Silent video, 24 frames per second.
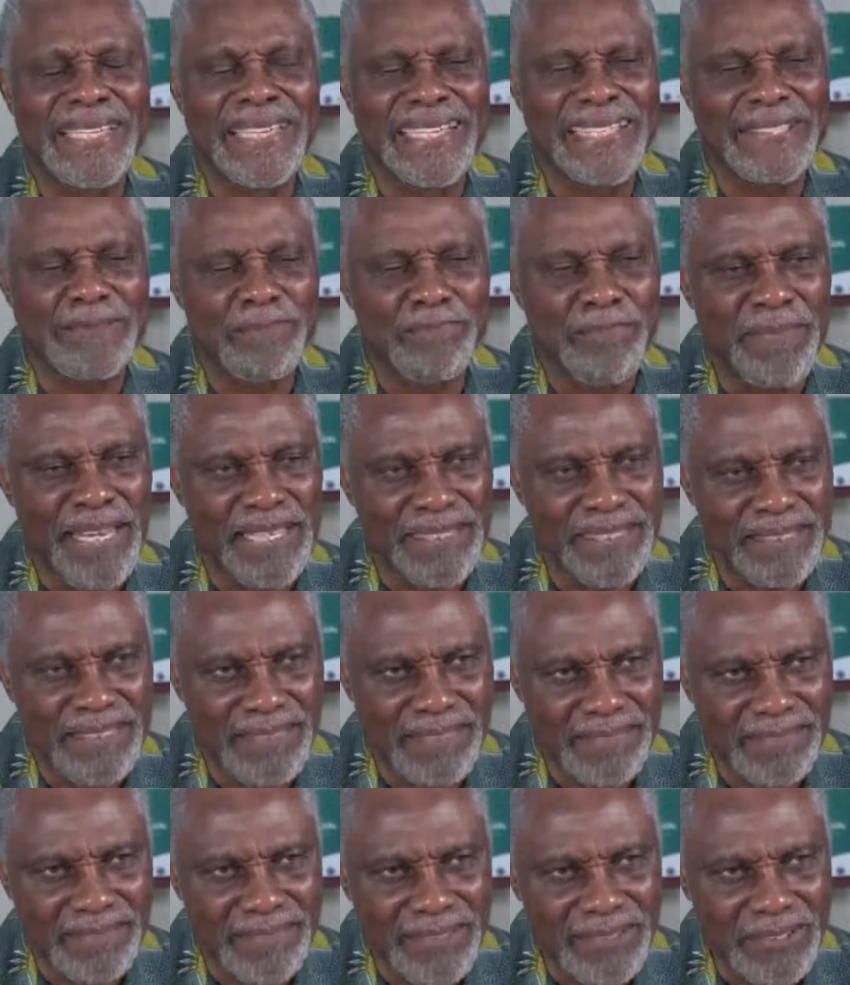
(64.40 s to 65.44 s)

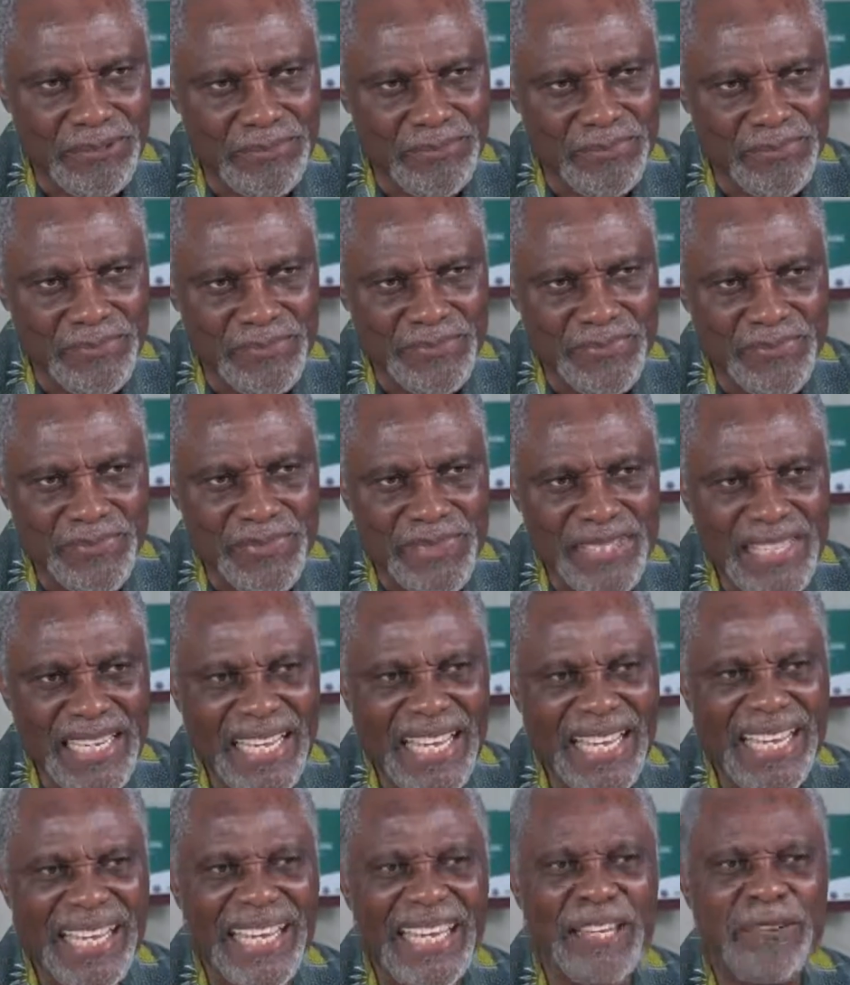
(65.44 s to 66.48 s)
dismantled.
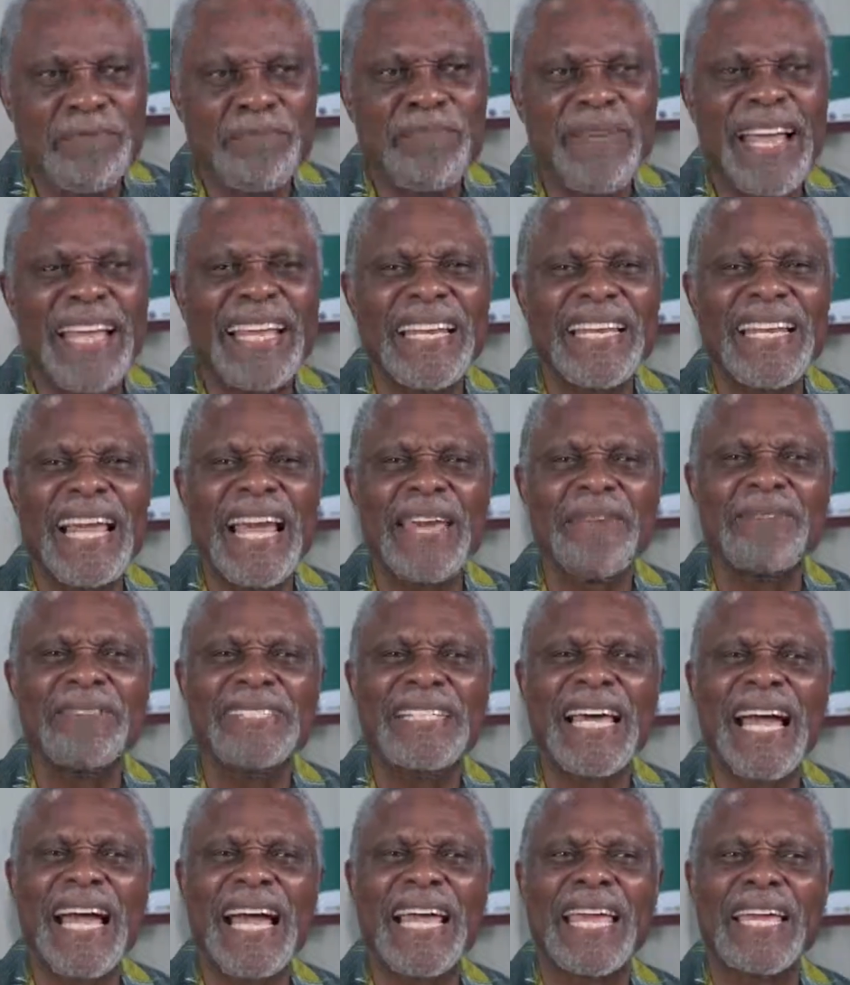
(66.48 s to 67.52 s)
In my
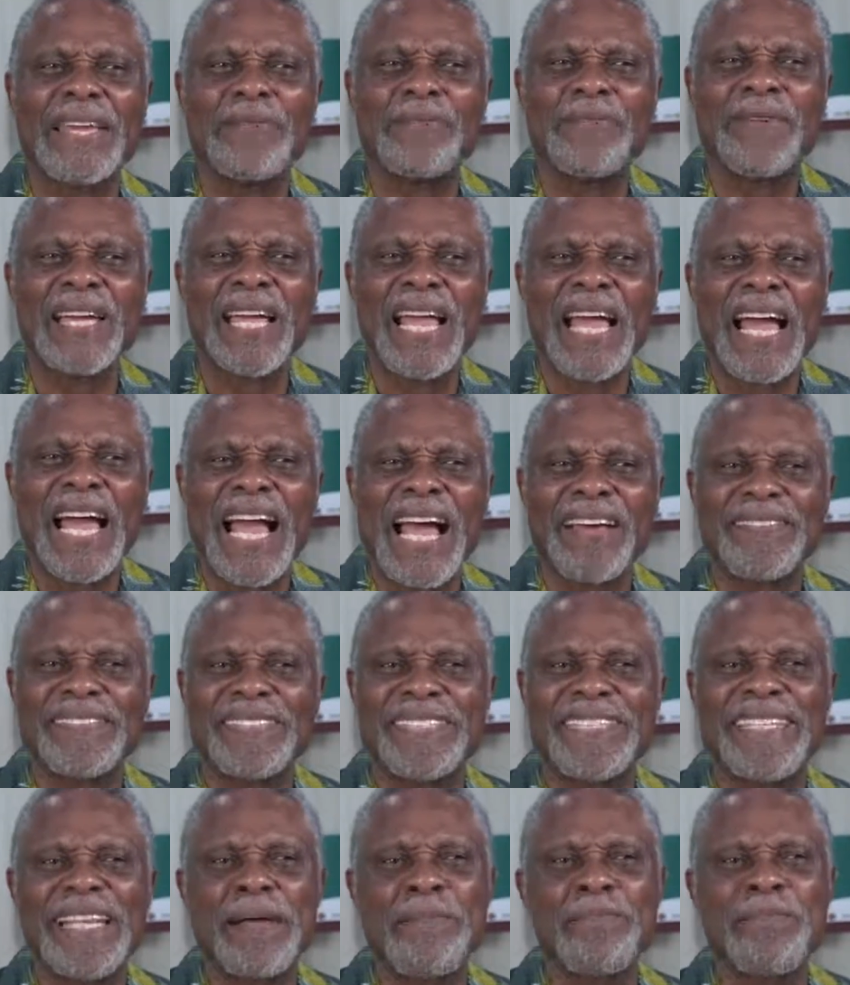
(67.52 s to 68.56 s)
lifetime, I've
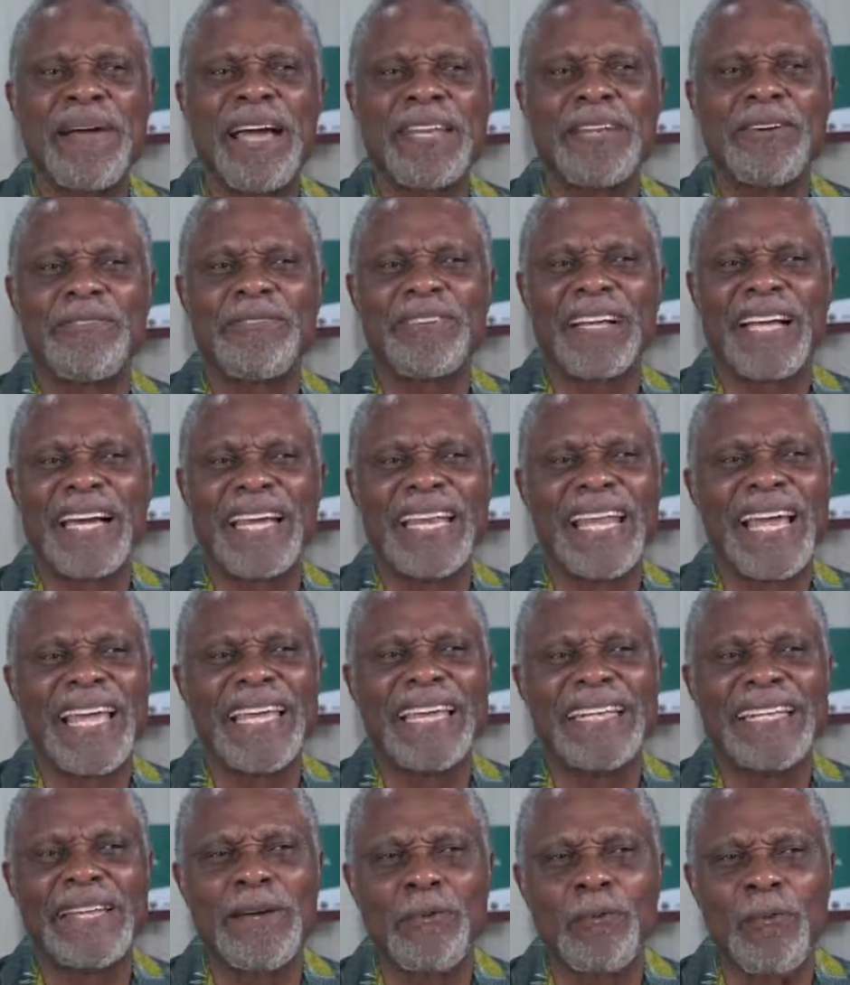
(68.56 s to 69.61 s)
seen a man of color
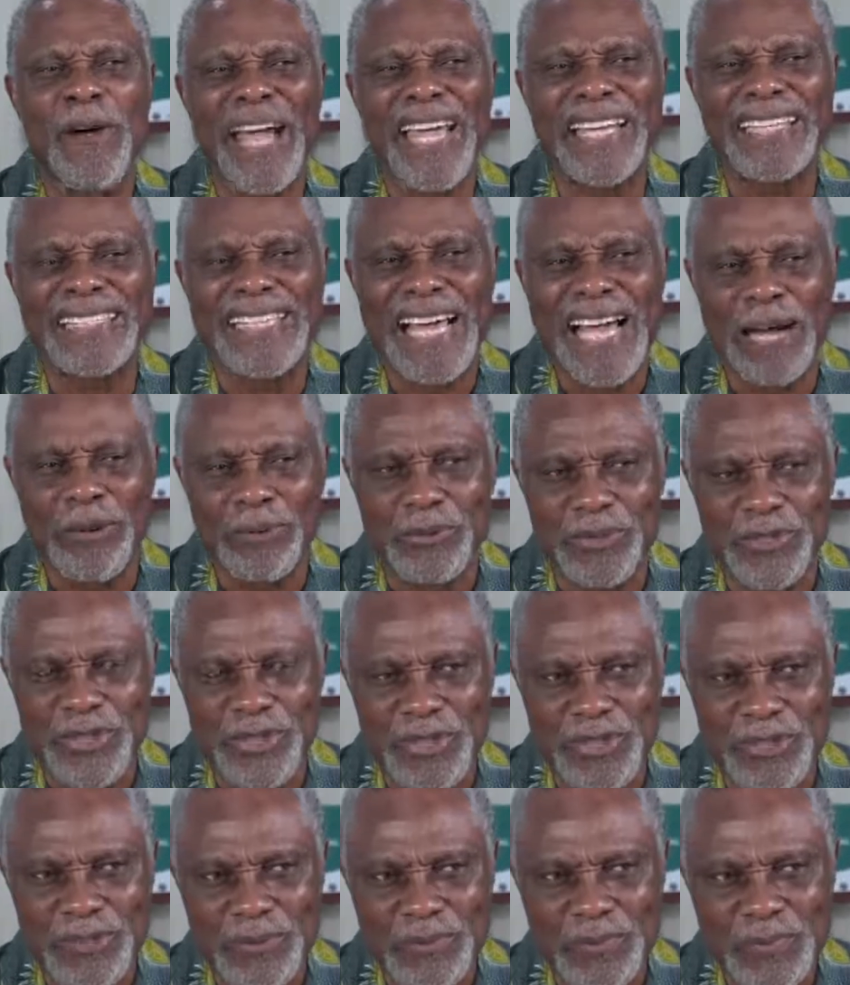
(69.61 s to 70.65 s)
in the White
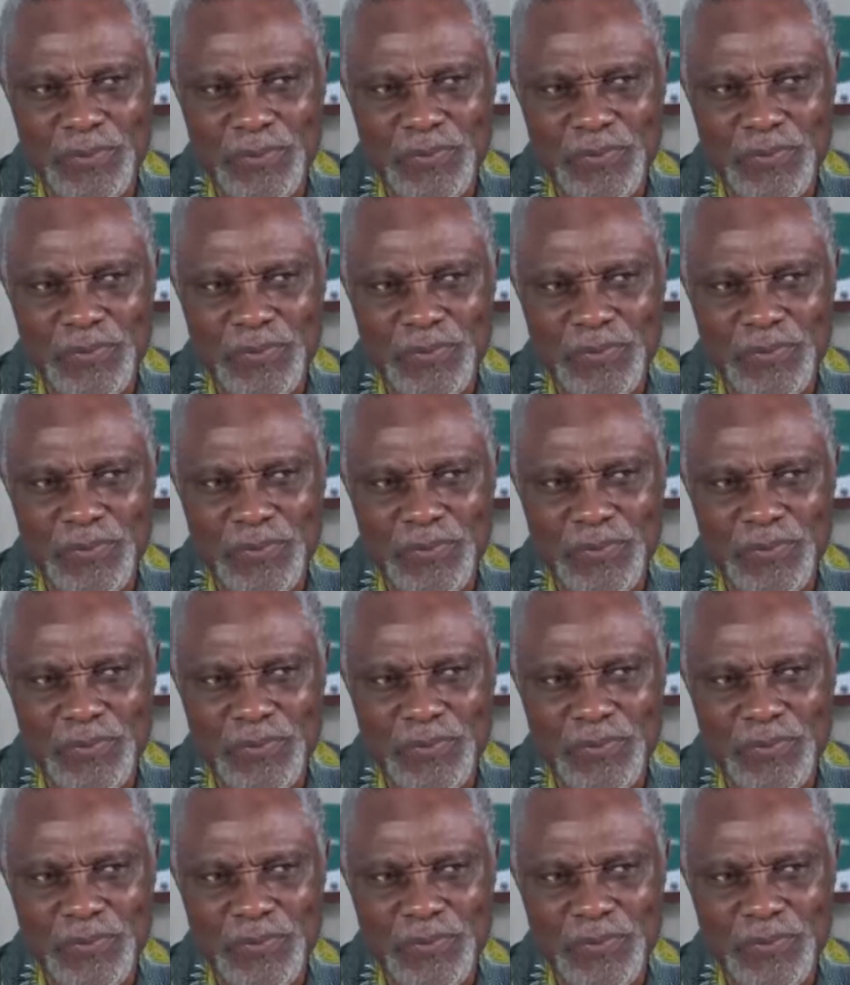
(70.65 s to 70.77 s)
House.